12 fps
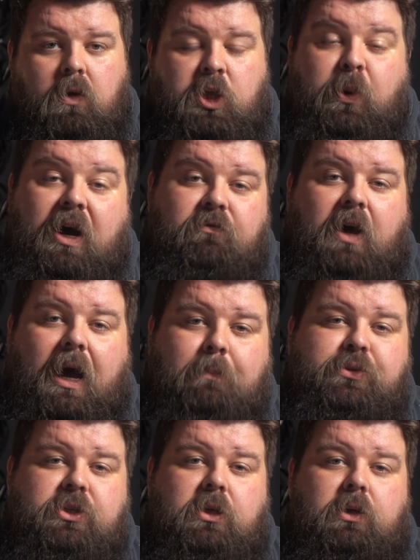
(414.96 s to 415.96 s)
You have
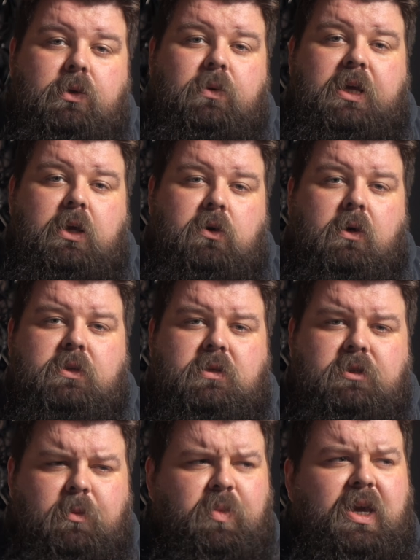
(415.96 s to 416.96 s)
absolutely got
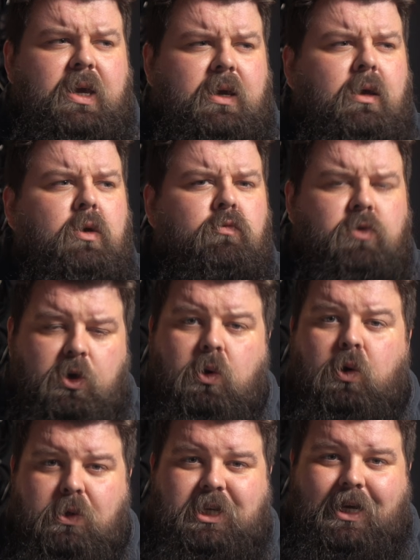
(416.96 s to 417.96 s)
to be
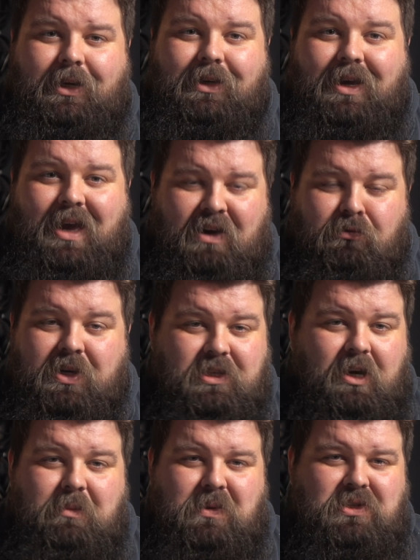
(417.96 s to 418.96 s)
recording every
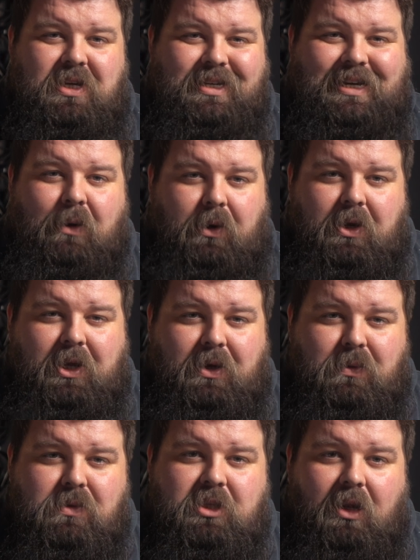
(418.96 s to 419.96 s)
time you sit down and
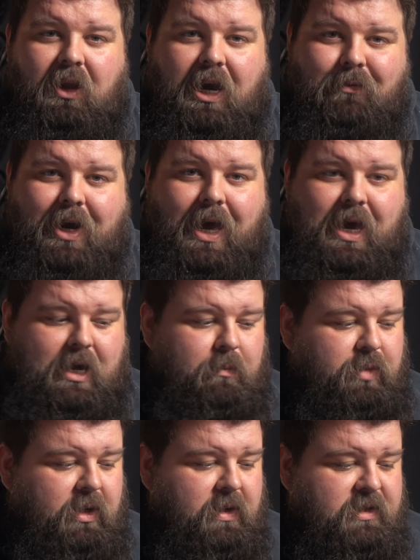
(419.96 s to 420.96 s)
use the Lyra
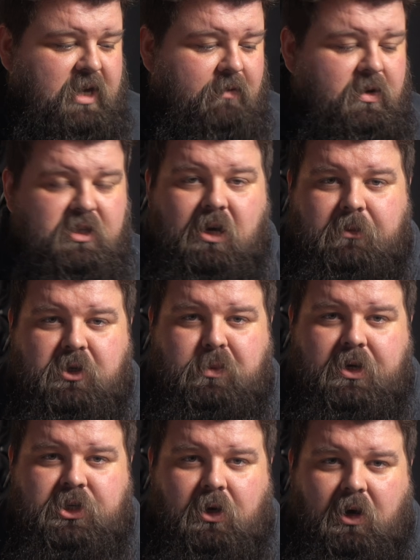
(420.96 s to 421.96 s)
8, because every time you
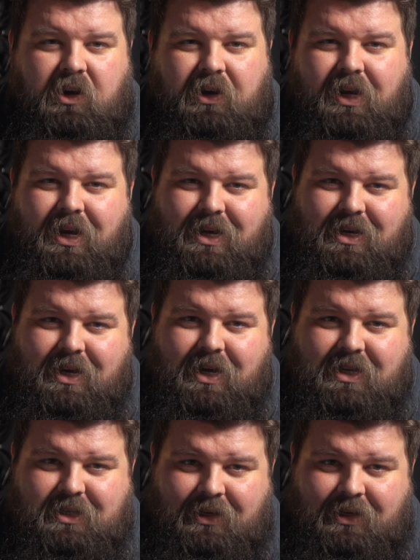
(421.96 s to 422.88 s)
switch it on, it's